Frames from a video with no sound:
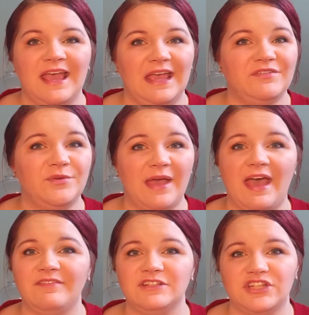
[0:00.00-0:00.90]
If you
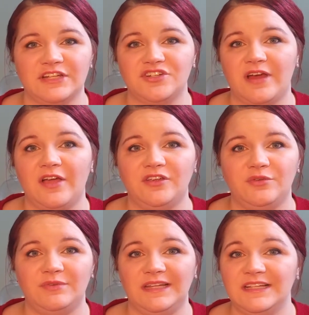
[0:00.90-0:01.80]
haven't checked her out,
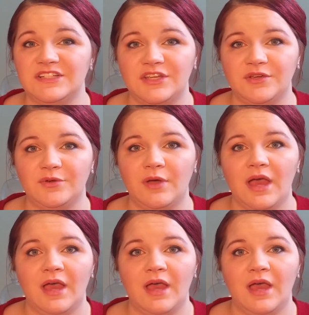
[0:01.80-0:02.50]
you need to,